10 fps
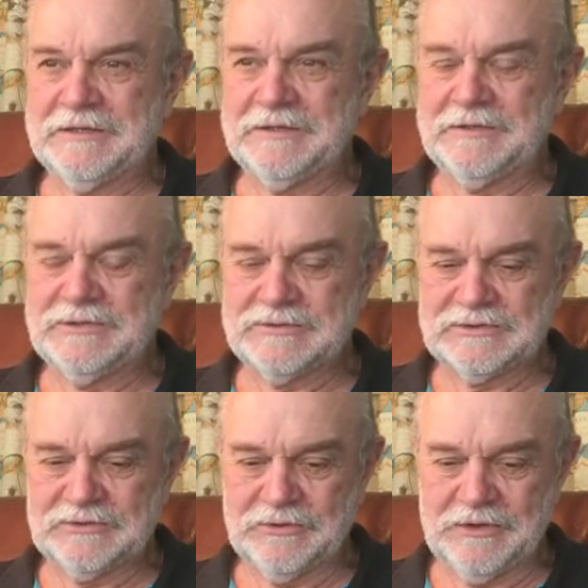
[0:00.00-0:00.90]
usual
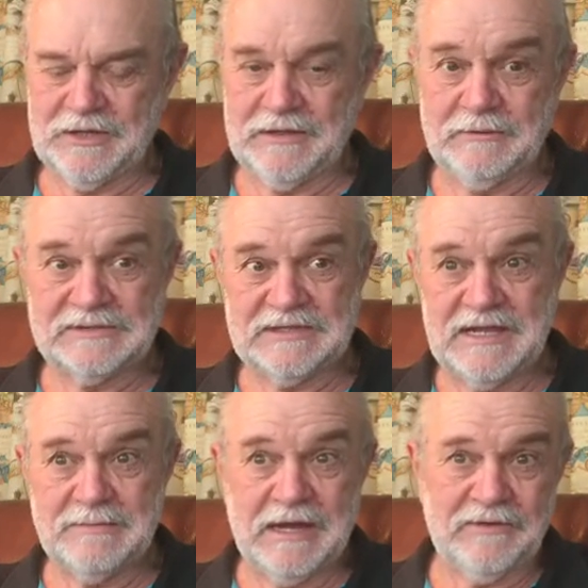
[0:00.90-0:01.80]
story, and there was an
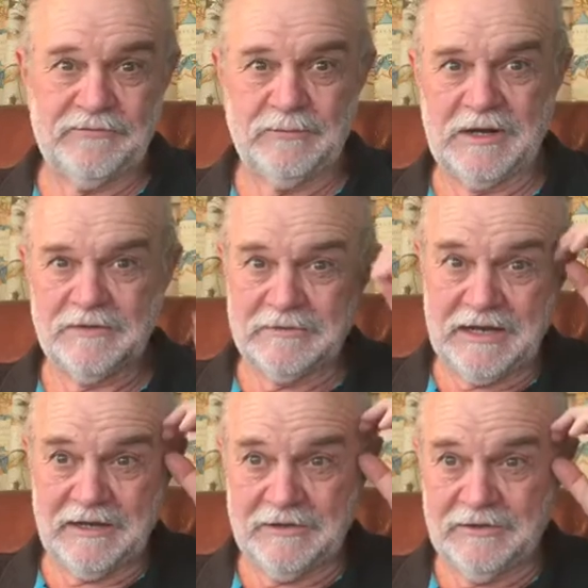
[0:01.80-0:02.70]
email from one of the
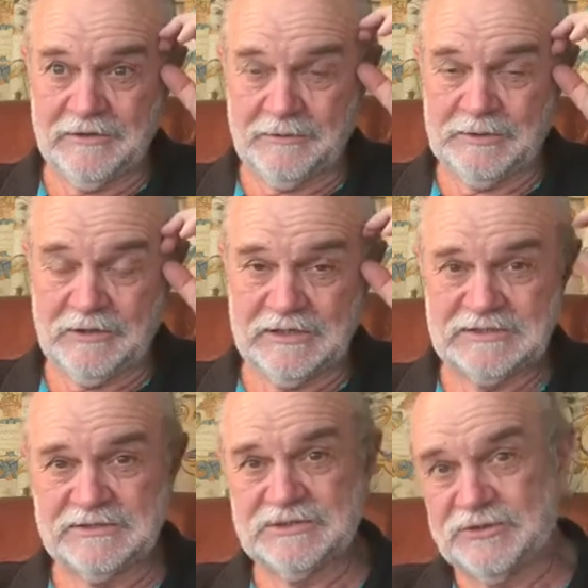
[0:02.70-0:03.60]
radio op
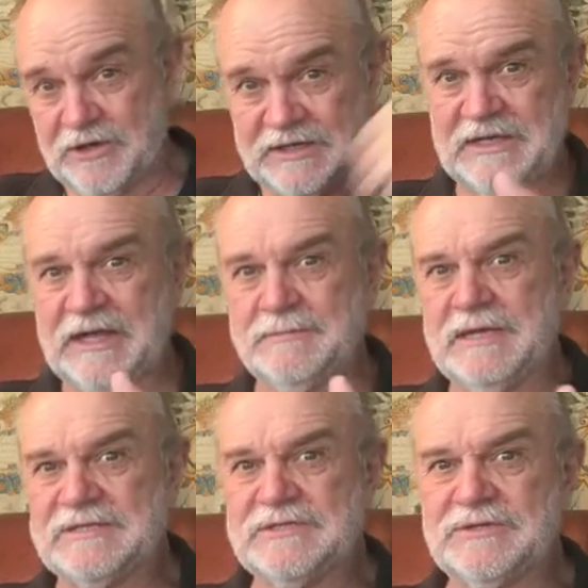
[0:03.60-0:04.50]
guys trying to get a
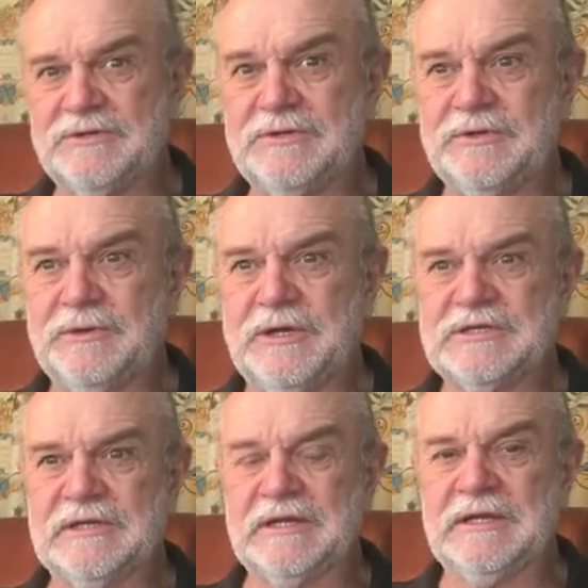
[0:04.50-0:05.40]
message to Uku
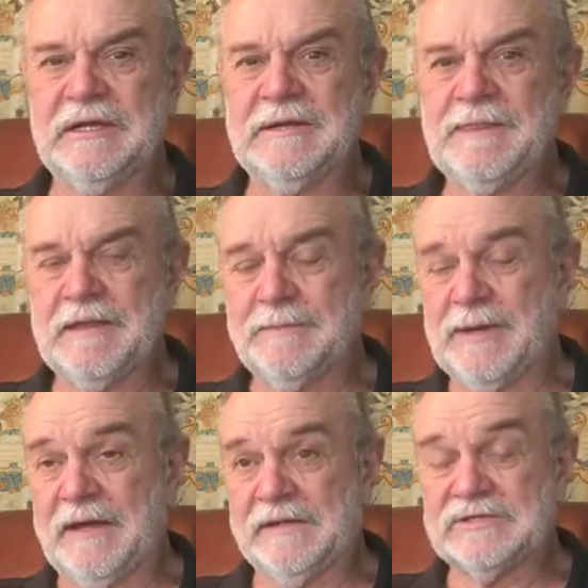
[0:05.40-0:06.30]
urgently
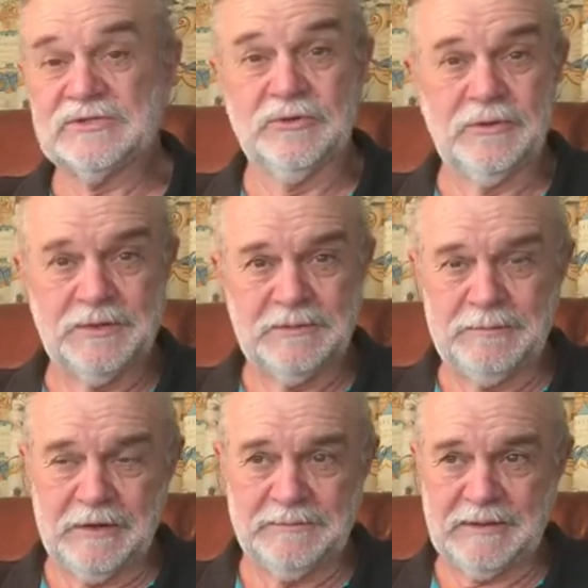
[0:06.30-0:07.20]
about this storm that
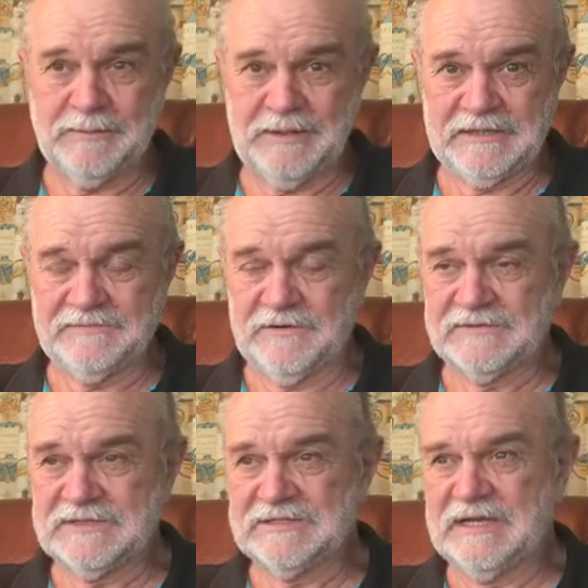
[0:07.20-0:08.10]
had popped up about 5
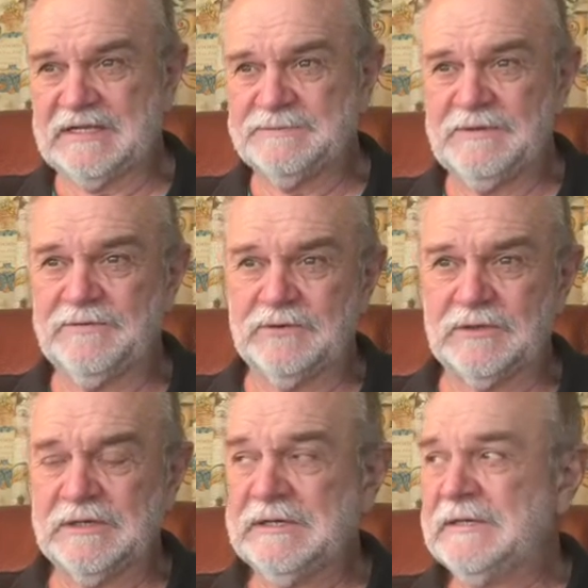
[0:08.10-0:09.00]
or 6 hours before.